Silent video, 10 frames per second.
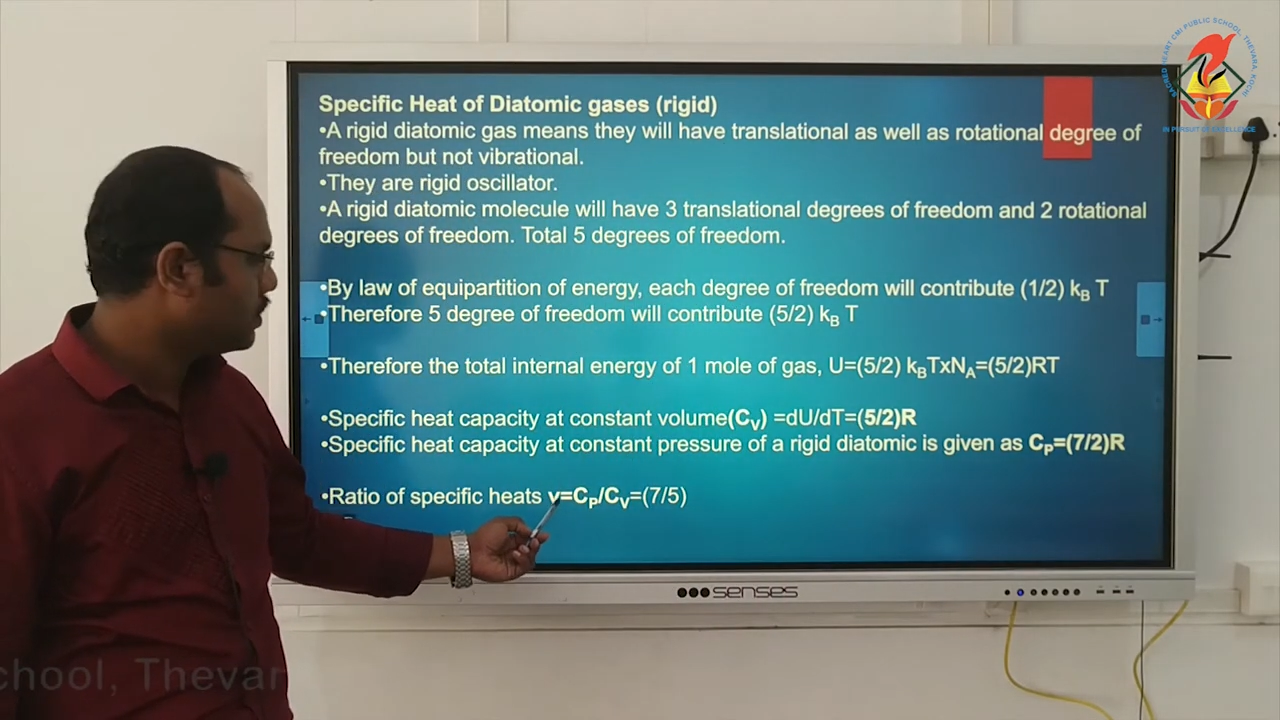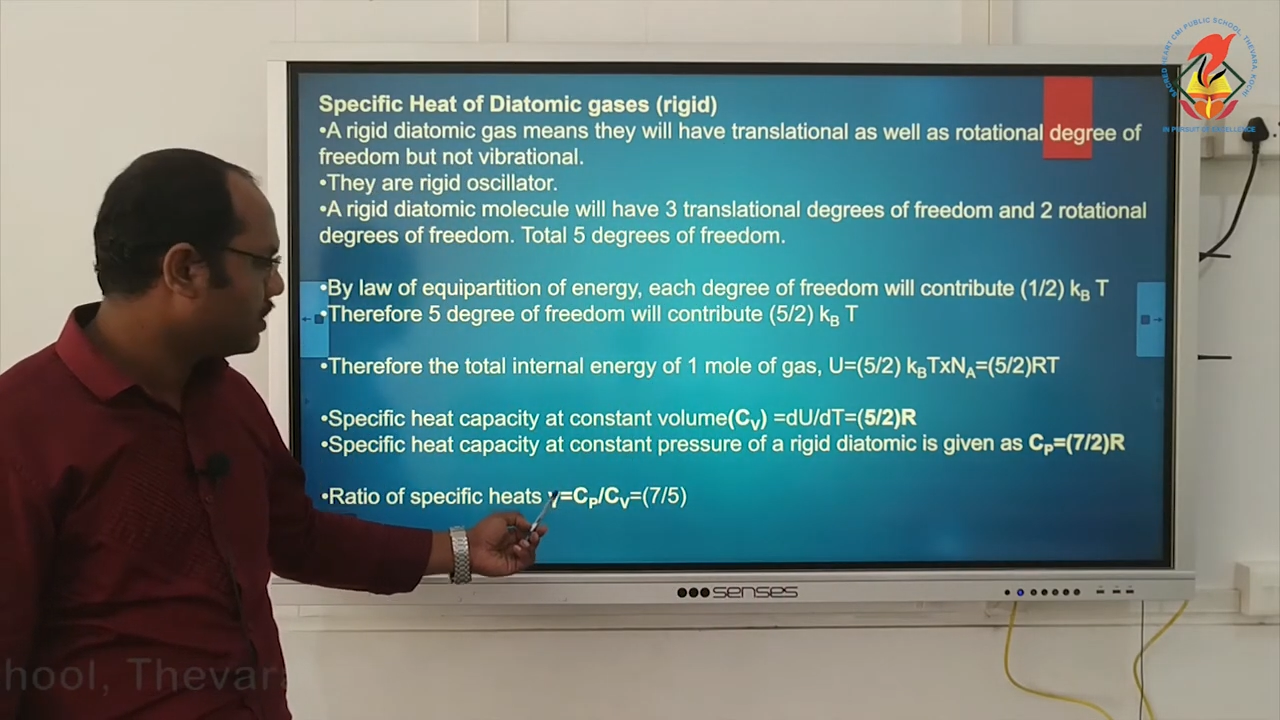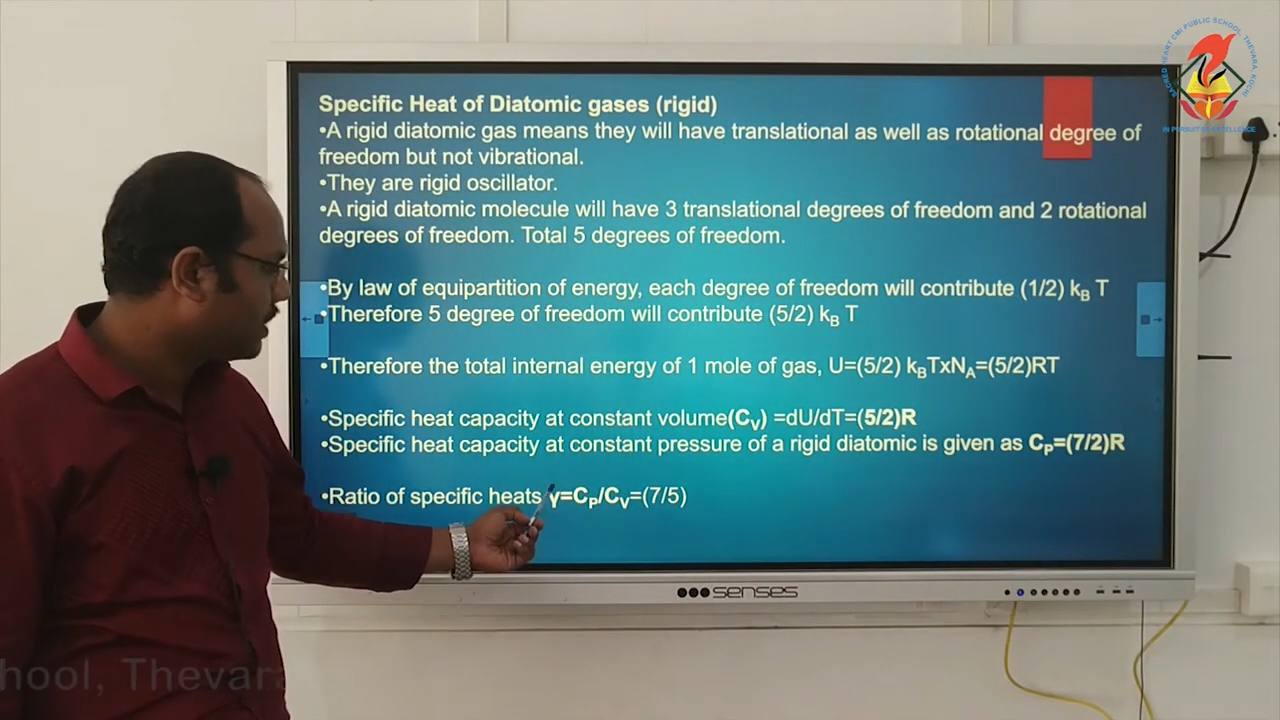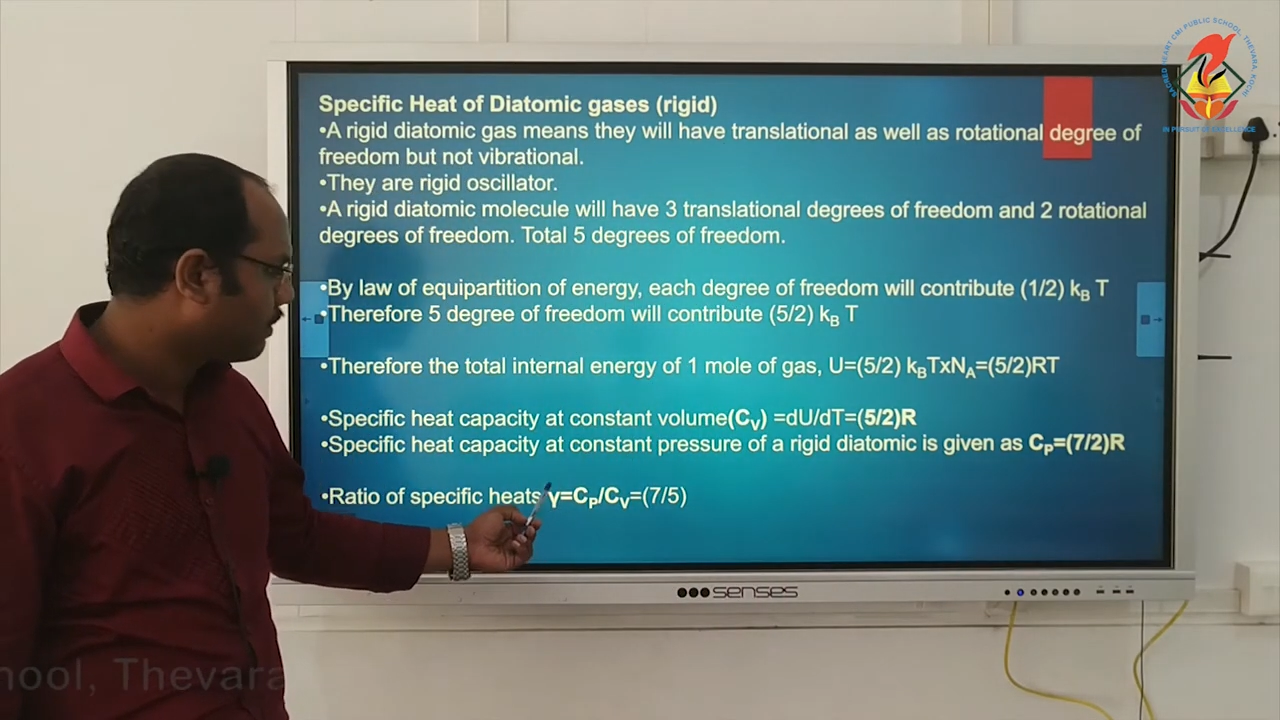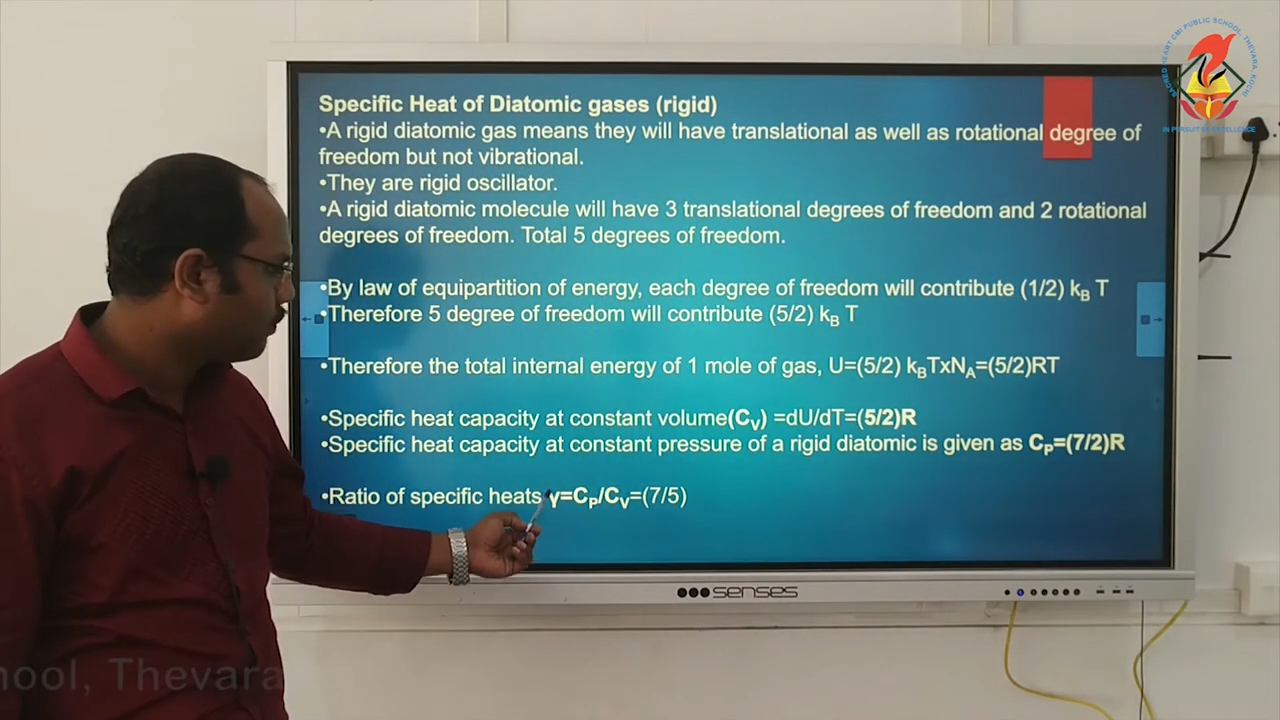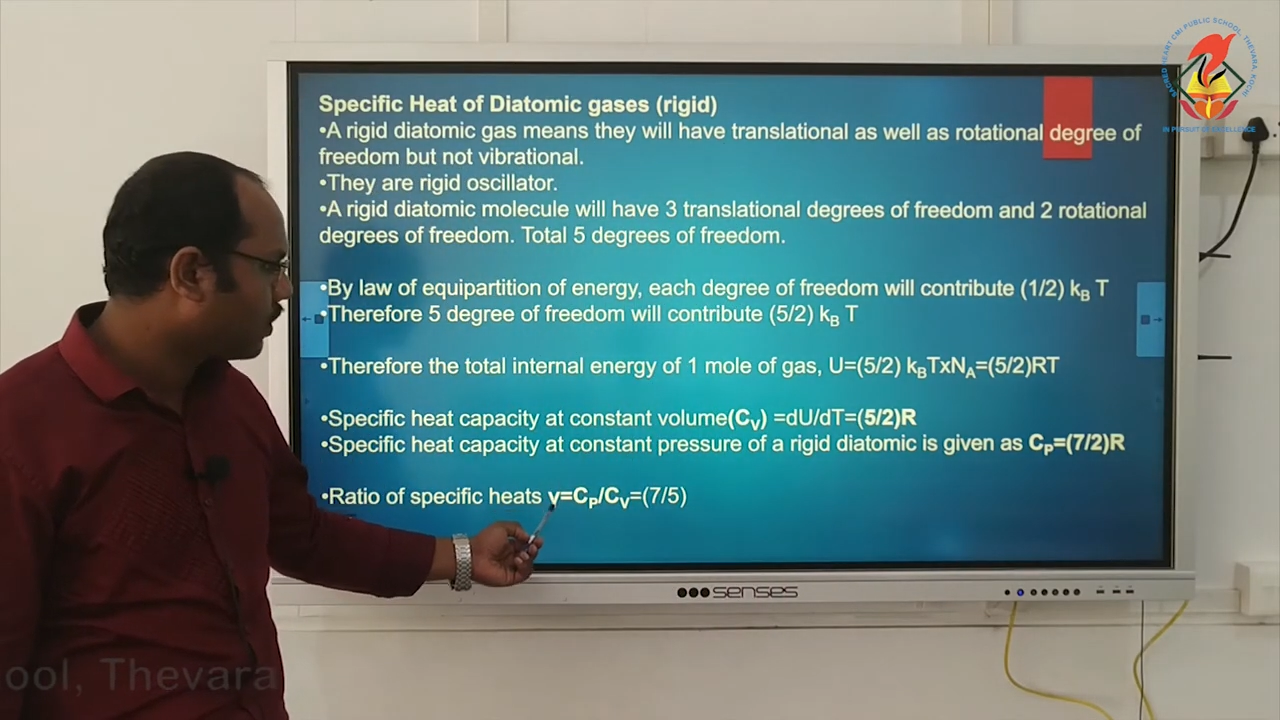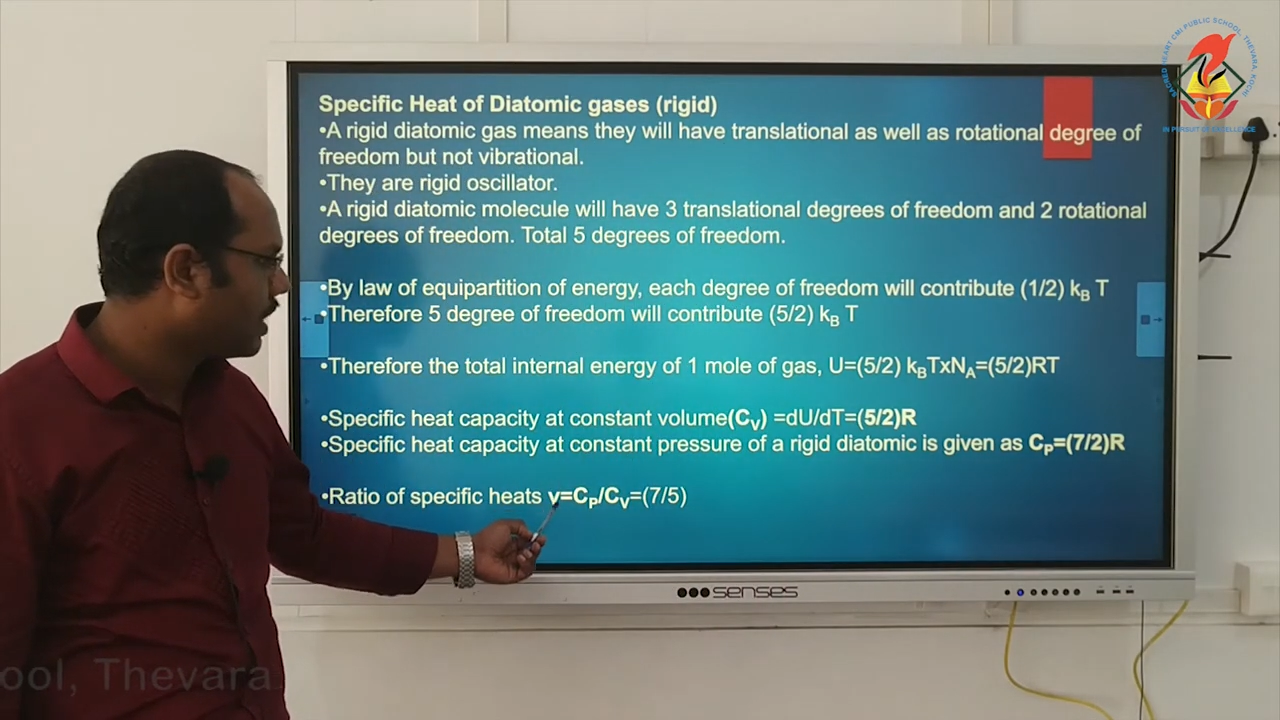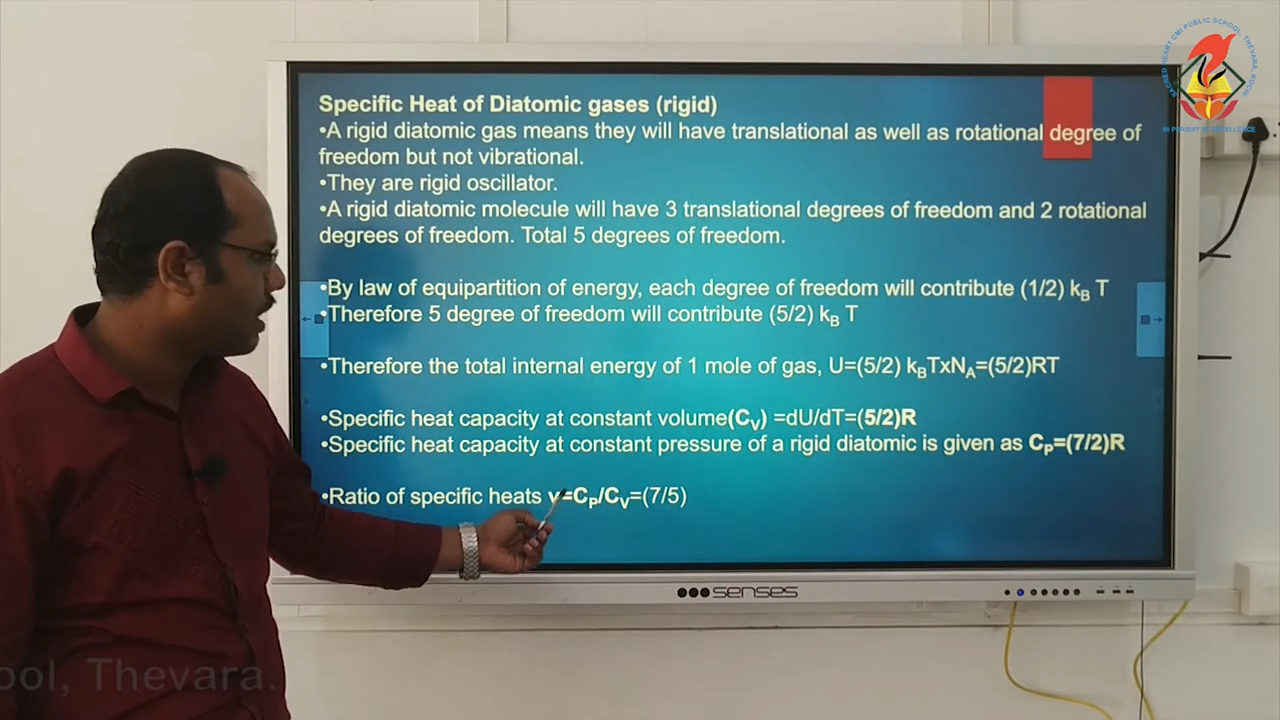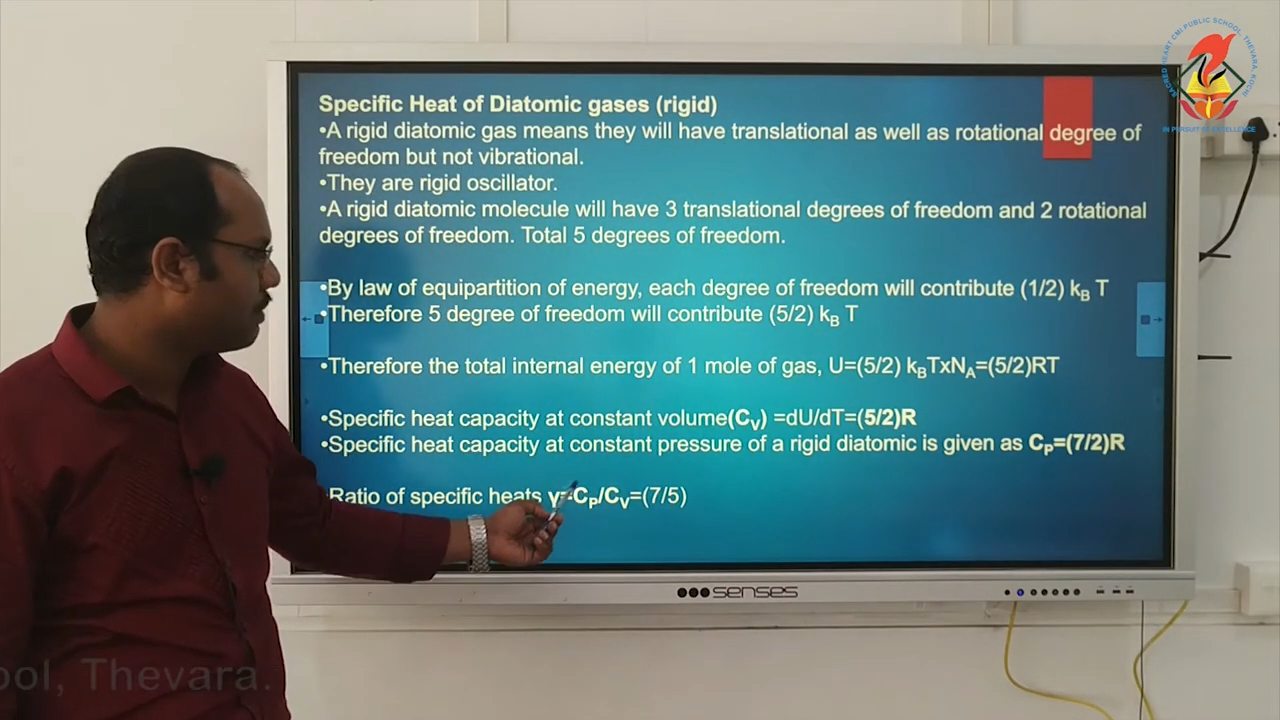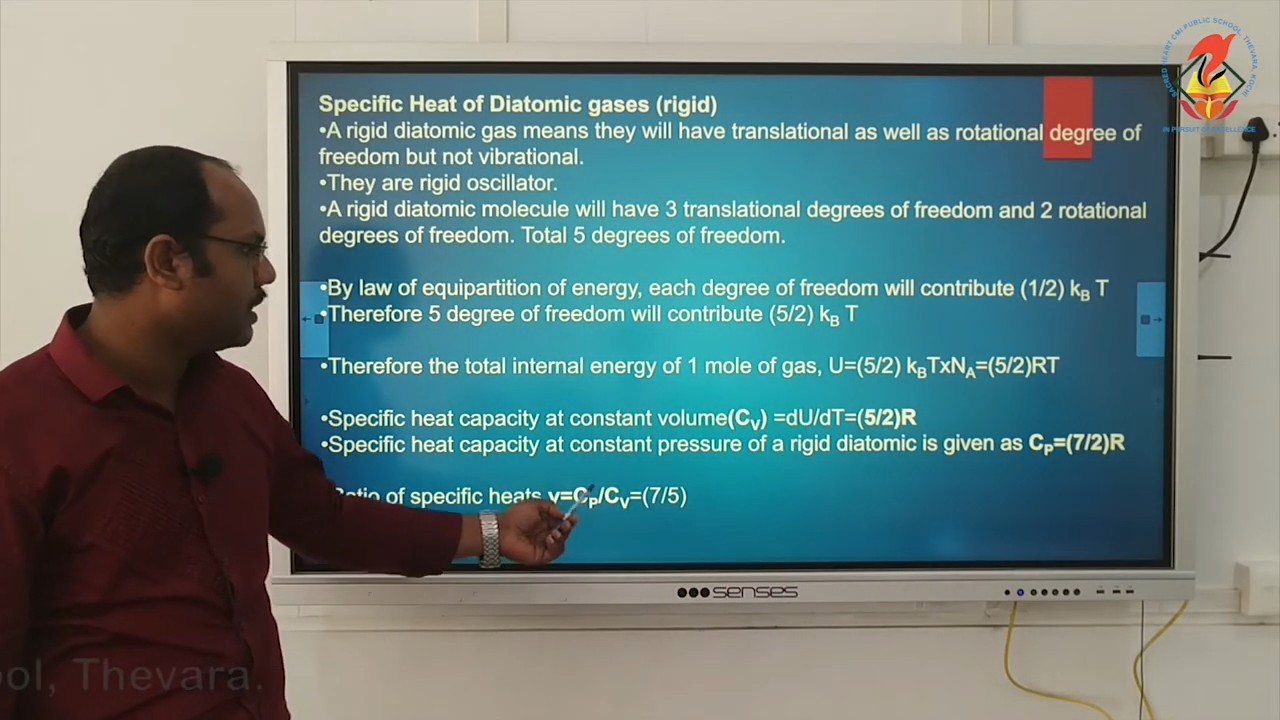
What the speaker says: Therefore gamma